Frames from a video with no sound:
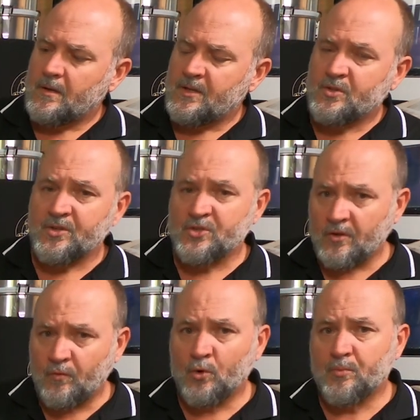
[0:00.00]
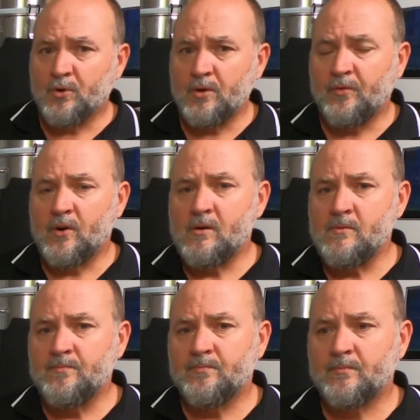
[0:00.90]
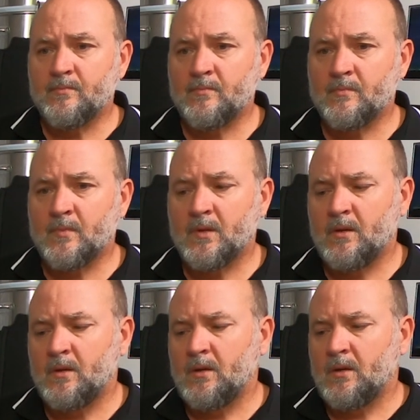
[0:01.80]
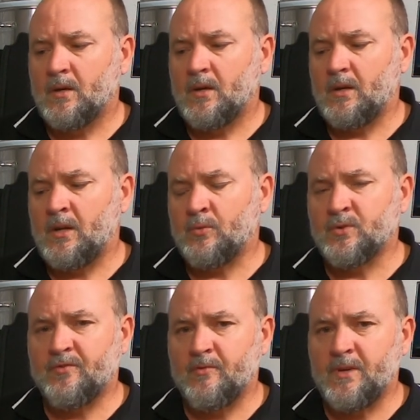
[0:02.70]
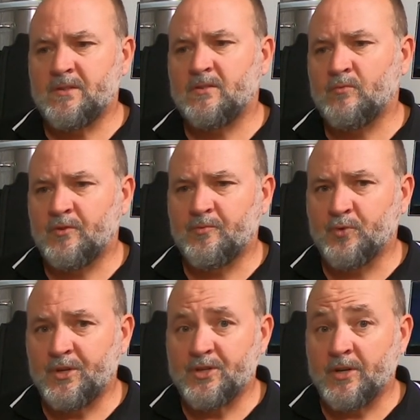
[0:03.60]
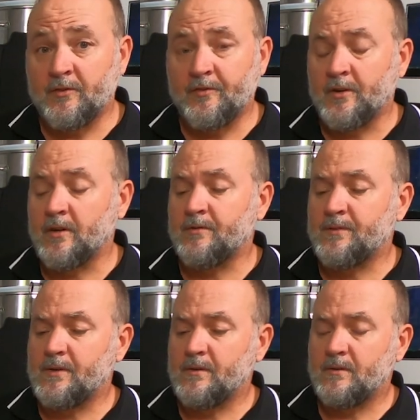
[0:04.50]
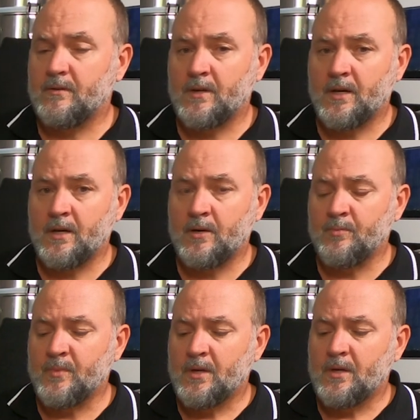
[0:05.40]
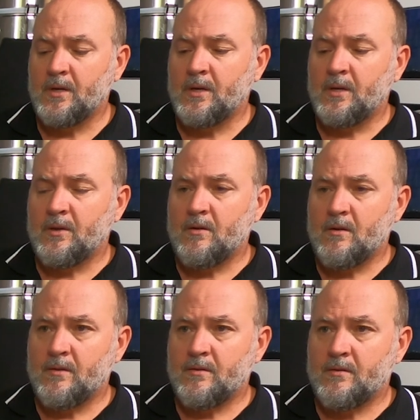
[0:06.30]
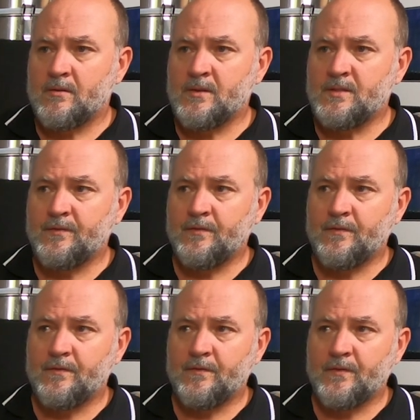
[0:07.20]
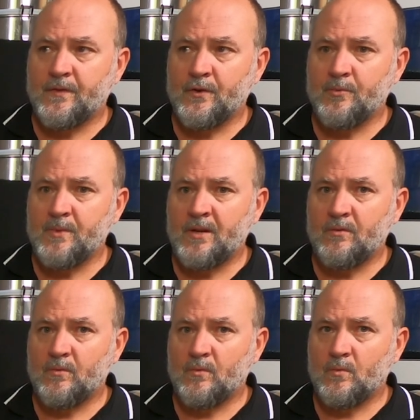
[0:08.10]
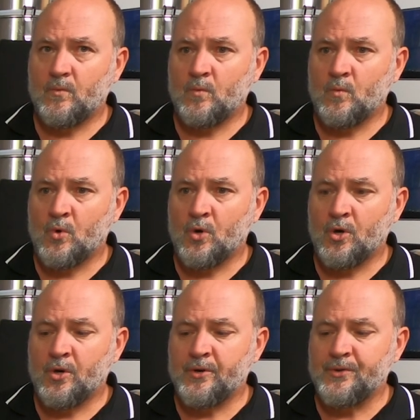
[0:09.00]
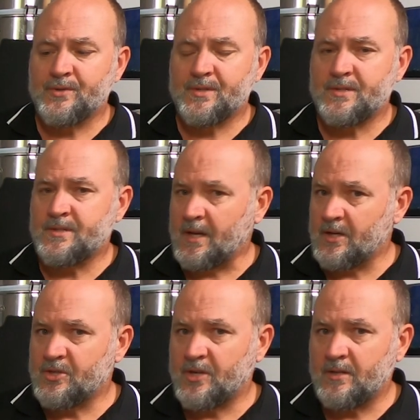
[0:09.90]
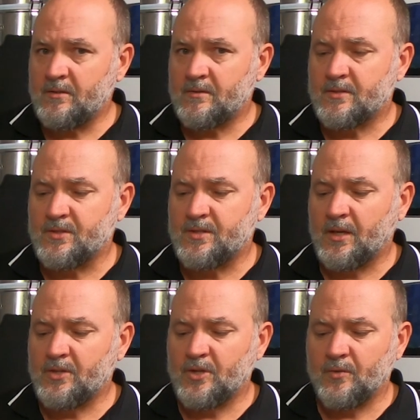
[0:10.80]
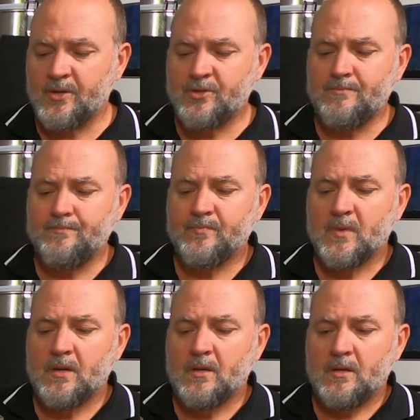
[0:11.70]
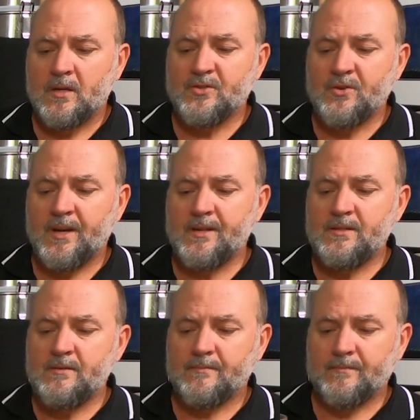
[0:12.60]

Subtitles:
It's got a soft water profile, and it was fermented with British Ale 5. This ferment was second gen, so second generation. It's not hazy,